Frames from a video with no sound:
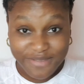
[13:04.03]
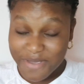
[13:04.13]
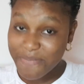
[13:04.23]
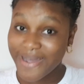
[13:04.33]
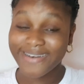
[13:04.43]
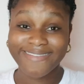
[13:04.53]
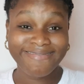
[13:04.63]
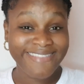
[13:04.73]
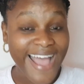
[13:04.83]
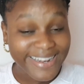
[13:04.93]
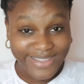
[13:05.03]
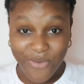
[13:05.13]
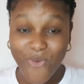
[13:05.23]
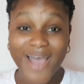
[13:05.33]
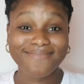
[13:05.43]
me on that the
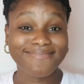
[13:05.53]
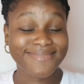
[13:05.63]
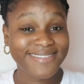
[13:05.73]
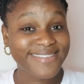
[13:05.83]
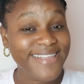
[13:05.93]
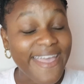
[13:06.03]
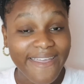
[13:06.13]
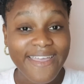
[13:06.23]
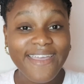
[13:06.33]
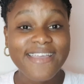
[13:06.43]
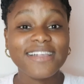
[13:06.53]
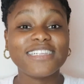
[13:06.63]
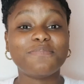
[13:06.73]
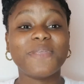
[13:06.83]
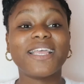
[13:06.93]
one day.
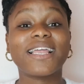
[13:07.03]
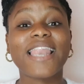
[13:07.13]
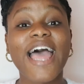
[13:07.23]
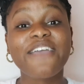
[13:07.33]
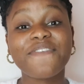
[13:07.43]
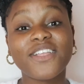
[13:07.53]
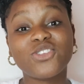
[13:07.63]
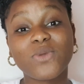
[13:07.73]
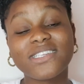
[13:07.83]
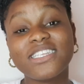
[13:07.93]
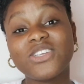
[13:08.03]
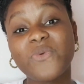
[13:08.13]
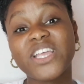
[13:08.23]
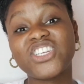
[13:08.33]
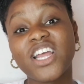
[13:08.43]
Speak life into a
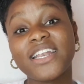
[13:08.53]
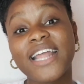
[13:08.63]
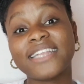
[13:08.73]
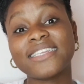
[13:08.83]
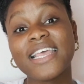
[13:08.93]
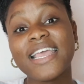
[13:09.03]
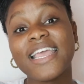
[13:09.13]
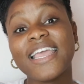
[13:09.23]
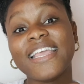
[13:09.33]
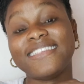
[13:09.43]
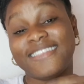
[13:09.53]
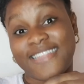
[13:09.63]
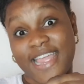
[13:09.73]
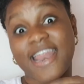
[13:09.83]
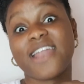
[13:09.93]
situation that is
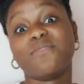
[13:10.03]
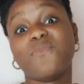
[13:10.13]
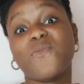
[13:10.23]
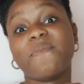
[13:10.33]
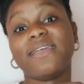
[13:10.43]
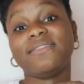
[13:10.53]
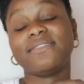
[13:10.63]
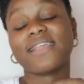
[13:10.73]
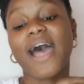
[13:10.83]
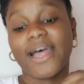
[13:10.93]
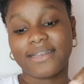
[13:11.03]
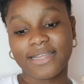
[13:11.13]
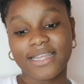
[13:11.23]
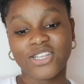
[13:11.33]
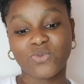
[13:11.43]
dead at the moment and
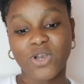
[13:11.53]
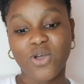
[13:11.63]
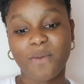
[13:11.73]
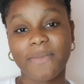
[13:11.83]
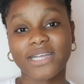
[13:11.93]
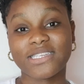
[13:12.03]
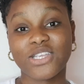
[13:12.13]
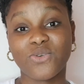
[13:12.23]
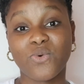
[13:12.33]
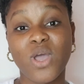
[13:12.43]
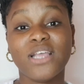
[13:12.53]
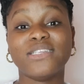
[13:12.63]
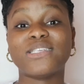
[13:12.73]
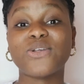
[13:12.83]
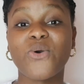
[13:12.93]
it will come back to you.
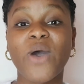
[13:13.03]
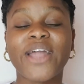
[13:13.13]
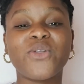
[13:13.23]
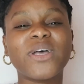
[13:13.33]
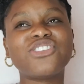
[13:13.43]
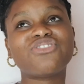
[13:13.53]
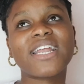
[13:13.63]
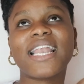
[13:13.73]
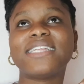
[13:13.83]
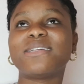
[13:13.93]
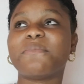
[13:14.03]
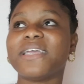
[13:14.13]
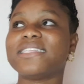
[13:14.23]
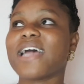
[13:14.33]
So I know I strayed a little bit